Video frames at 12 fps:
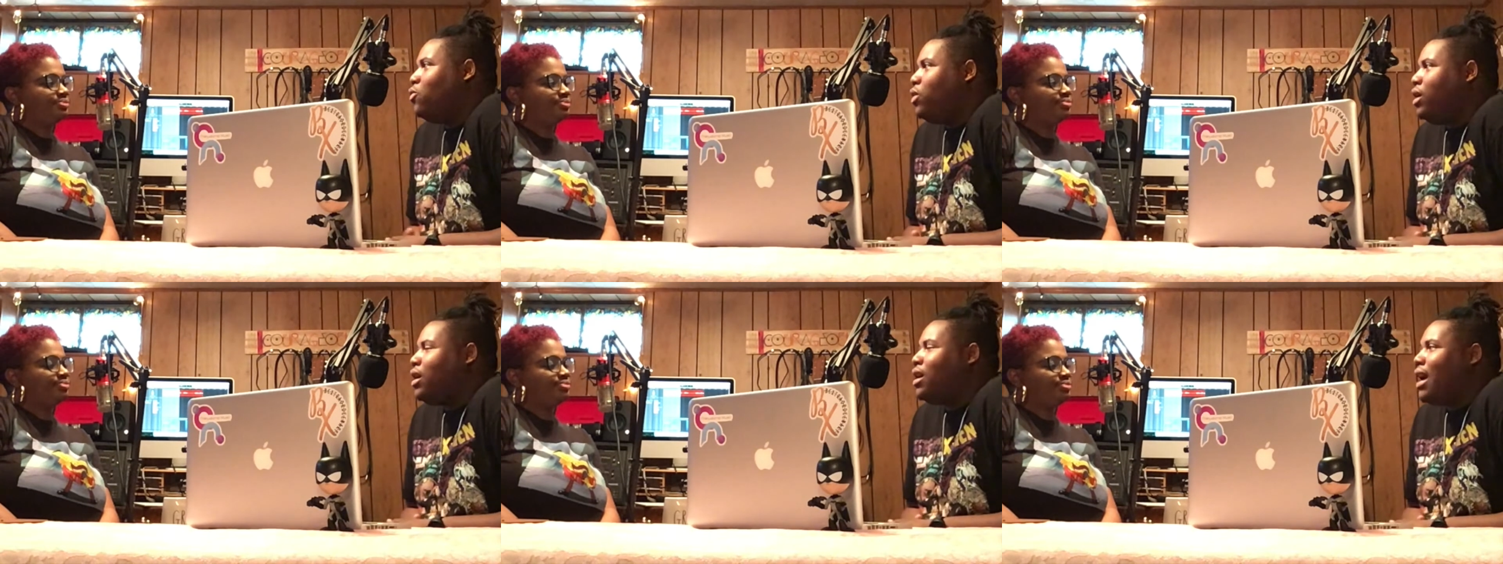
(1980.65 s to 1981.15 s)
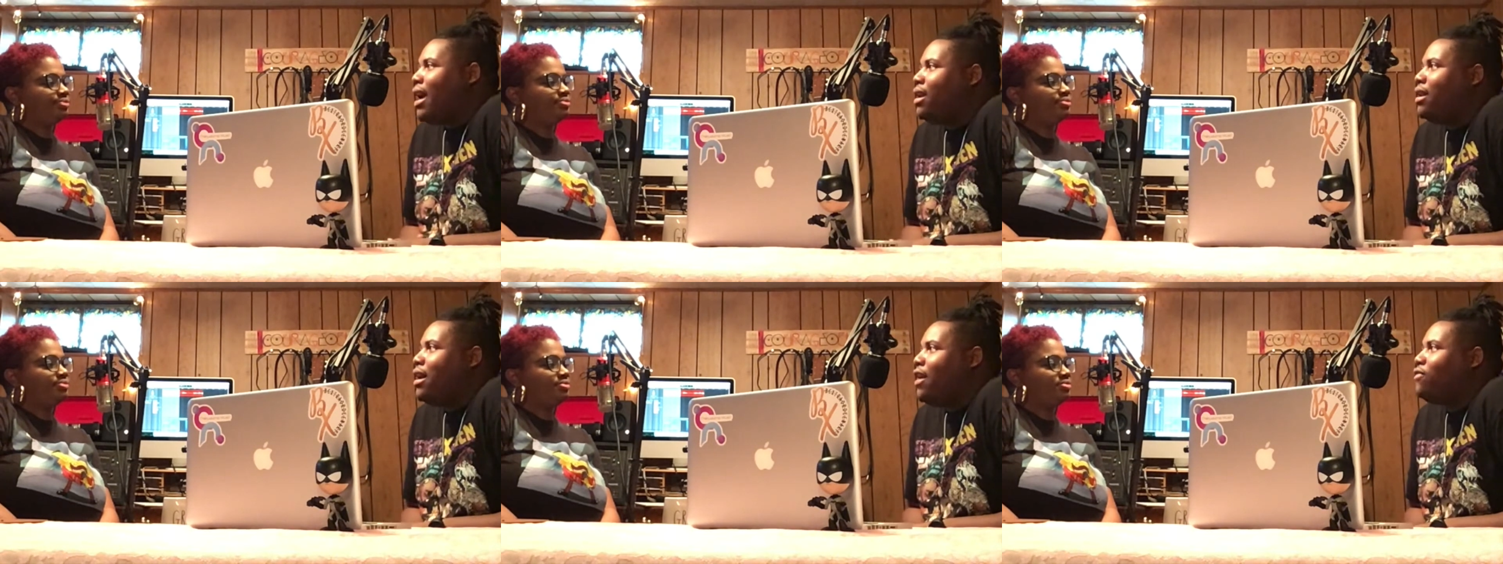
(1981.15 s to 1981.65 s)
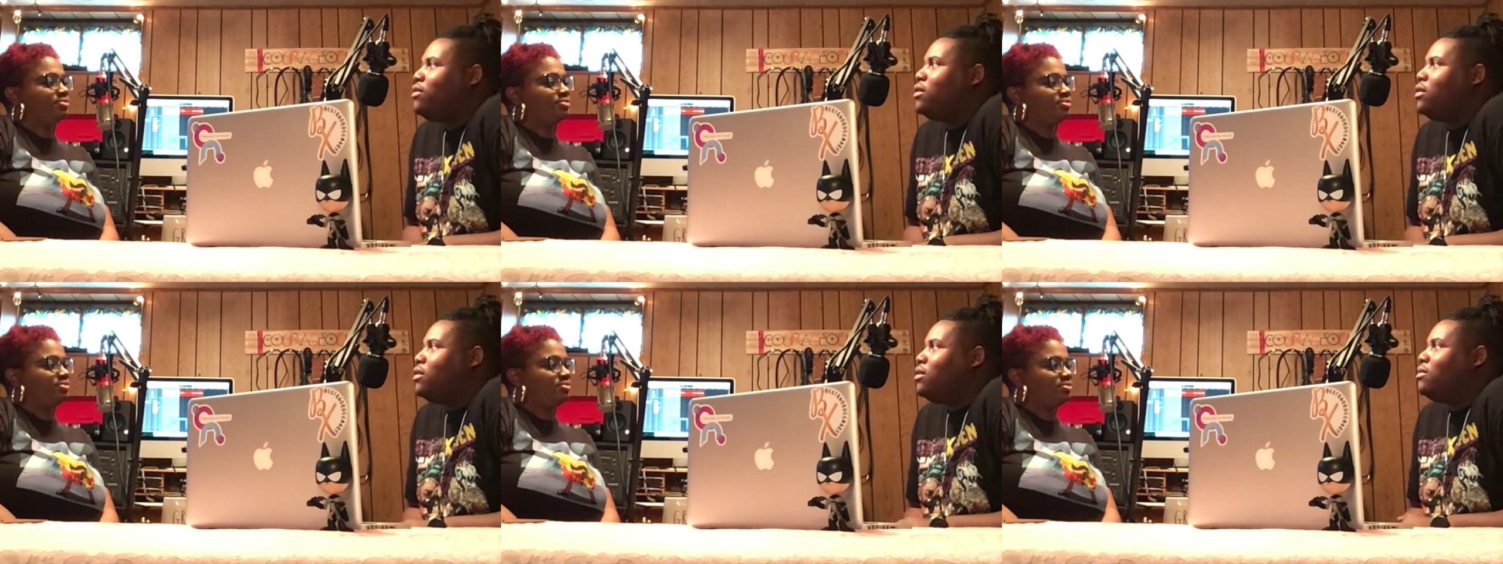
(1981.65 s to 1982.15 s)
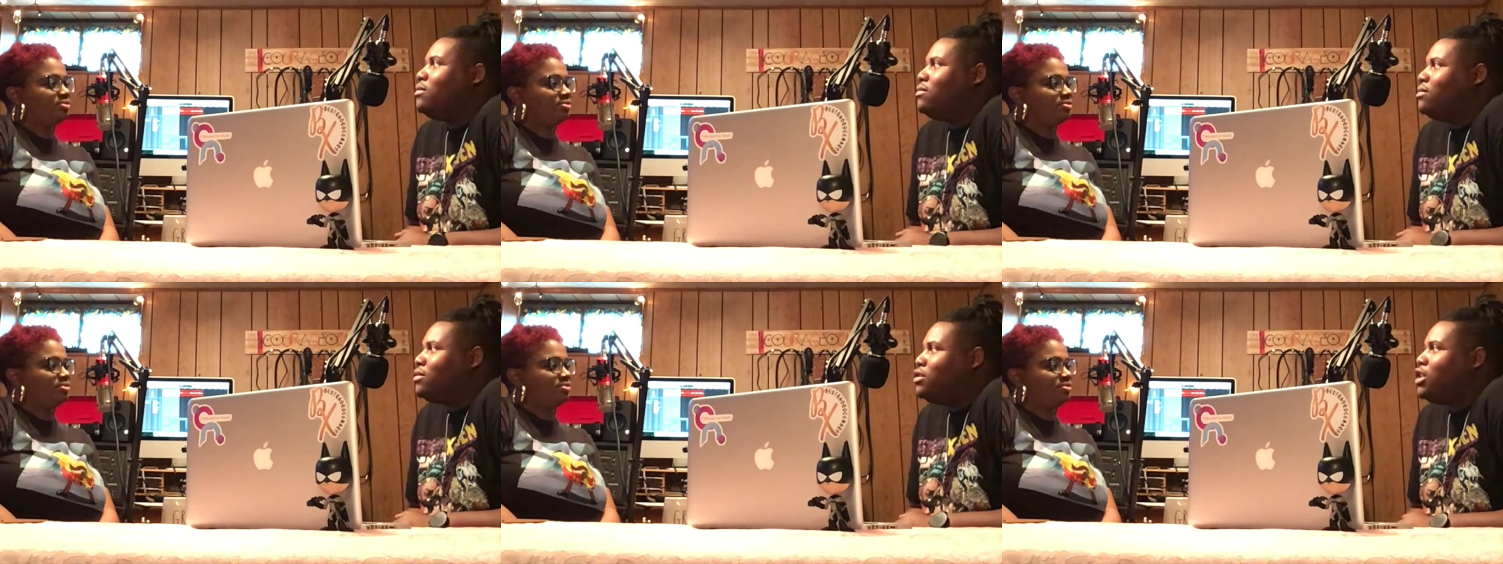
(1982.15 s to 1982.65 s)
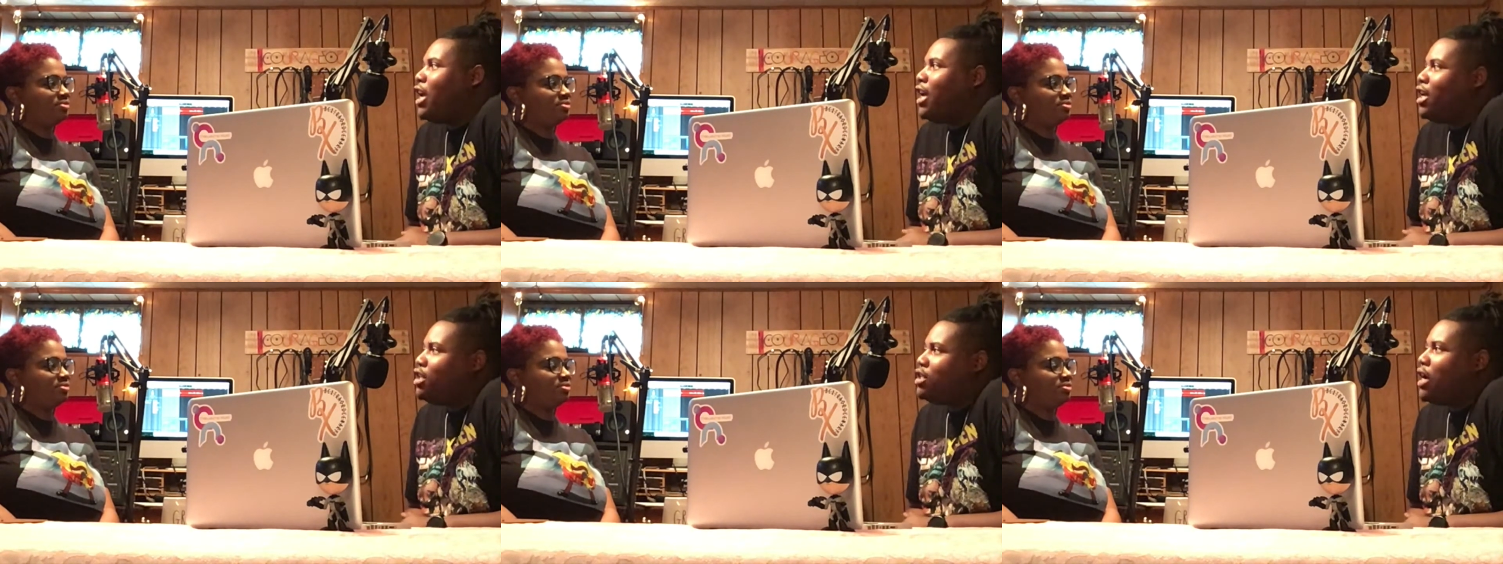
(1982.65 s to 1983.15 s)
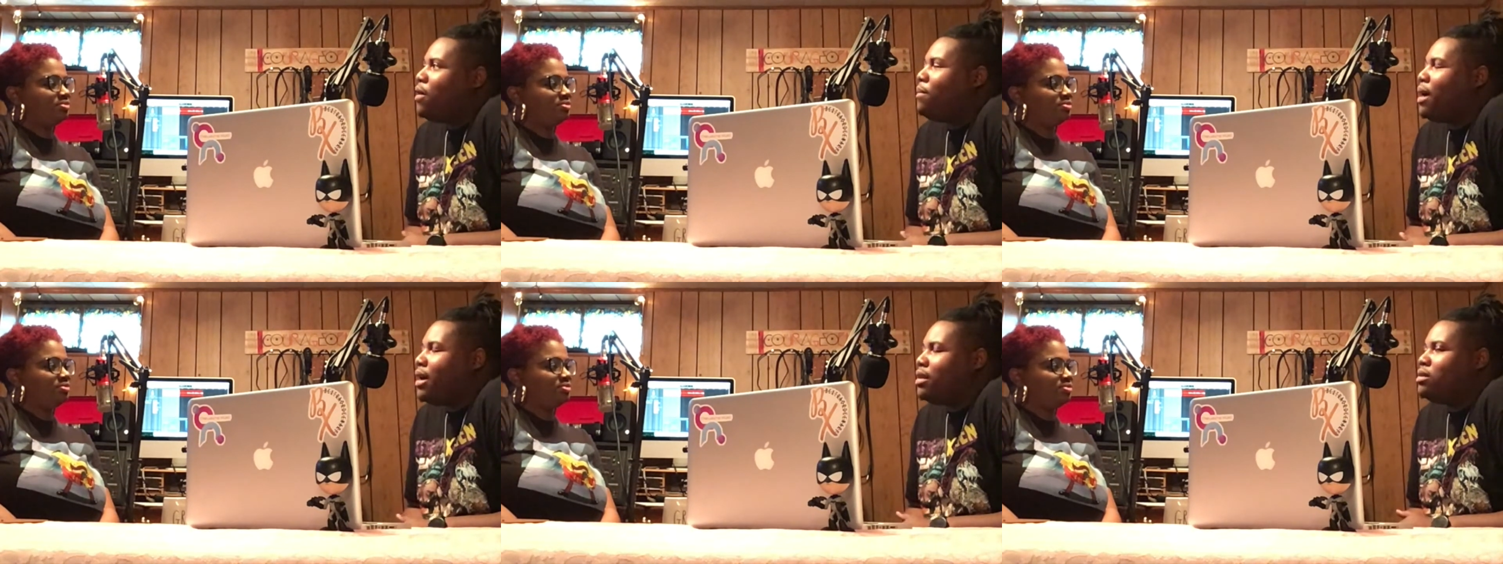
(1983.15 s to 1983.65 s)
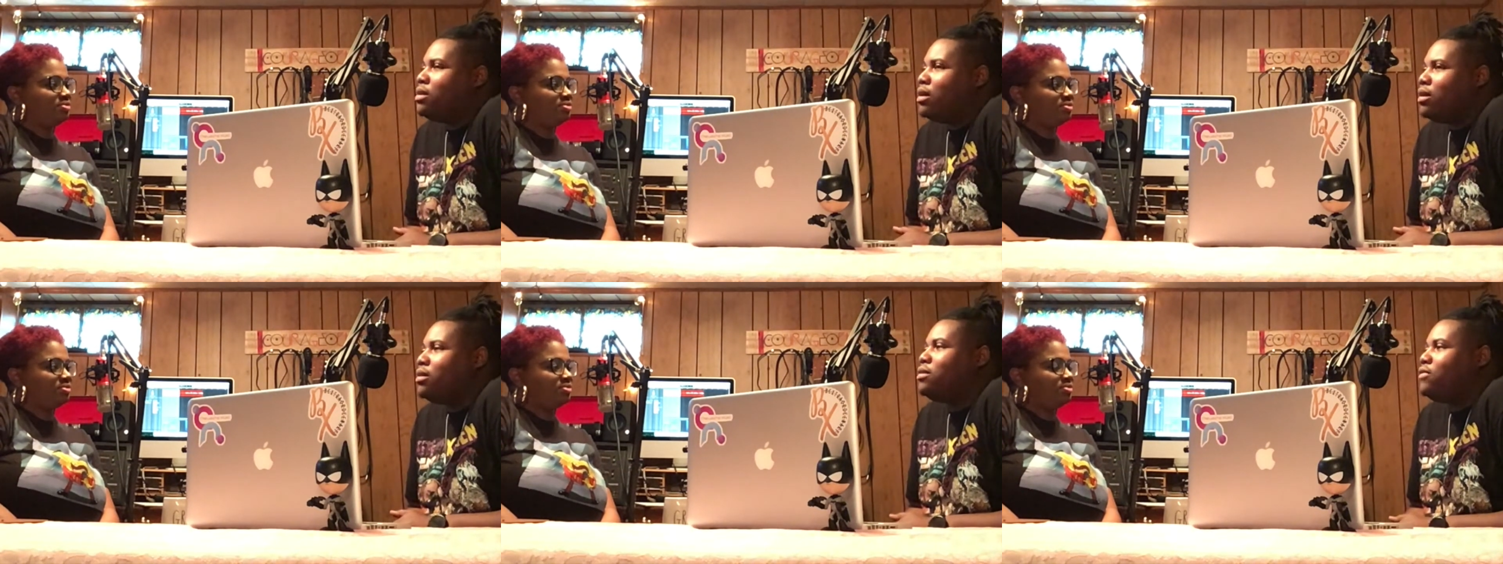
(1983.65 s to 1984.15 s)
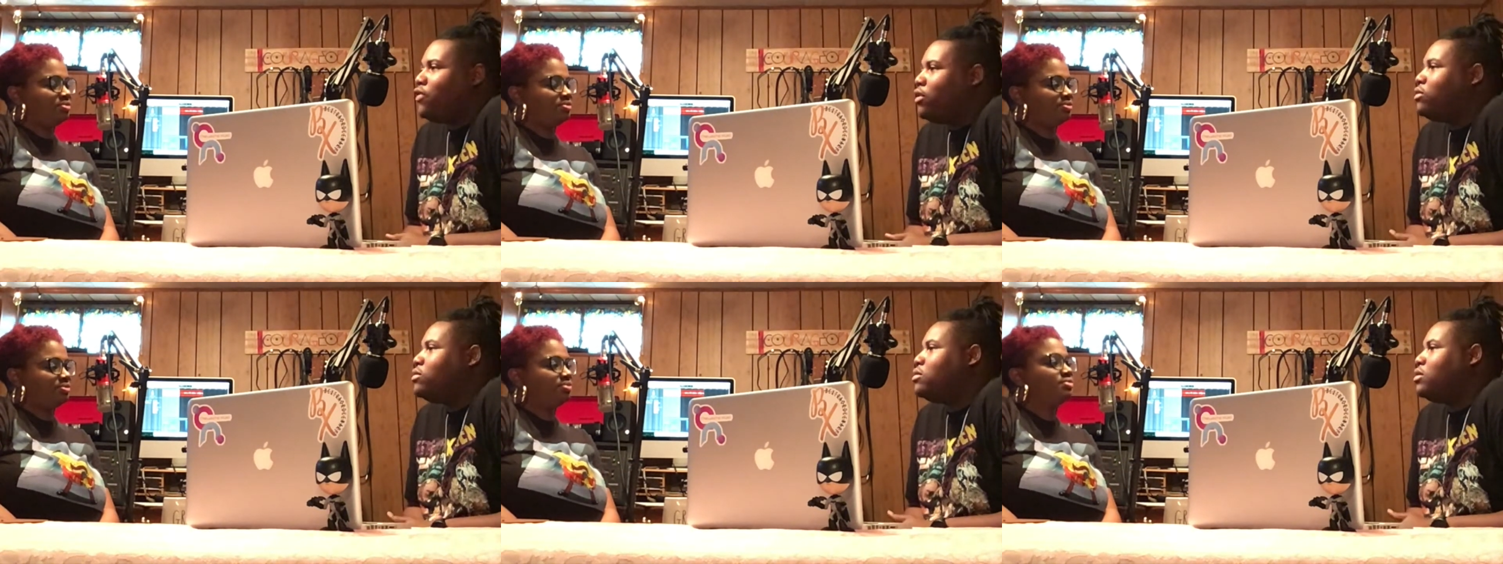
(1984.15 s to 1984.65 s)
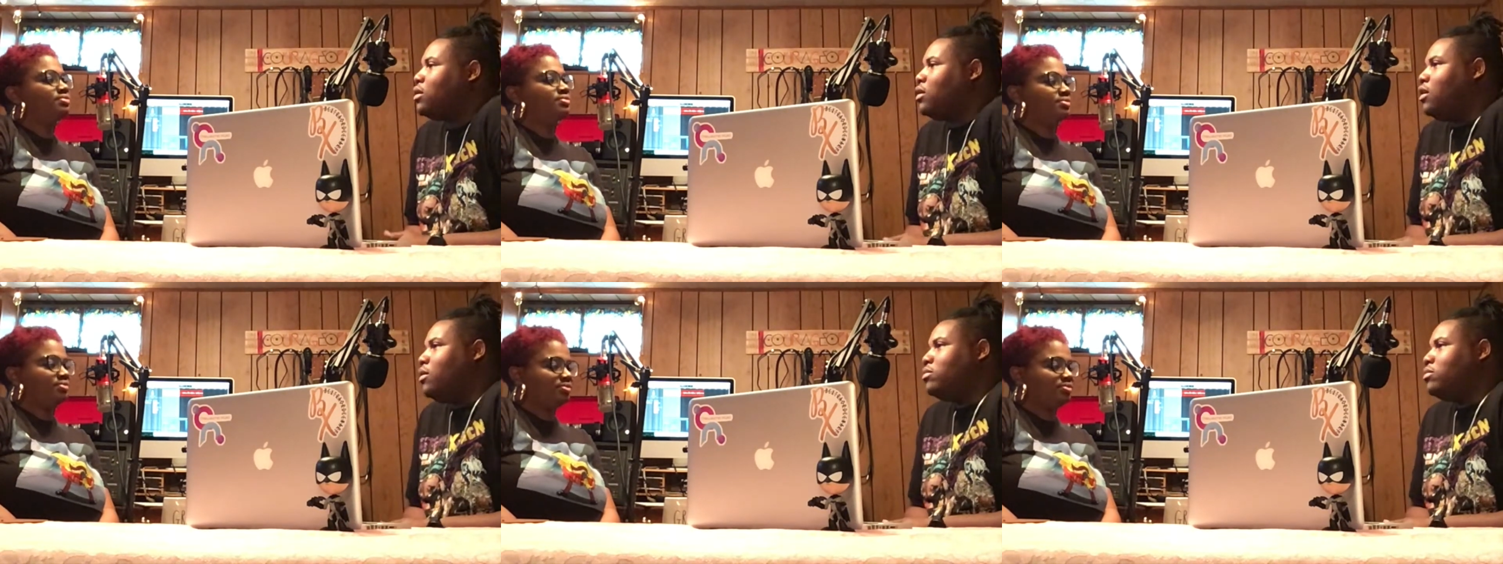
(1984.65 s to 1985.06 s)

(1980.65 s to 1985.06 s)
Speaker 1: we kind of have to change our mindsets first um,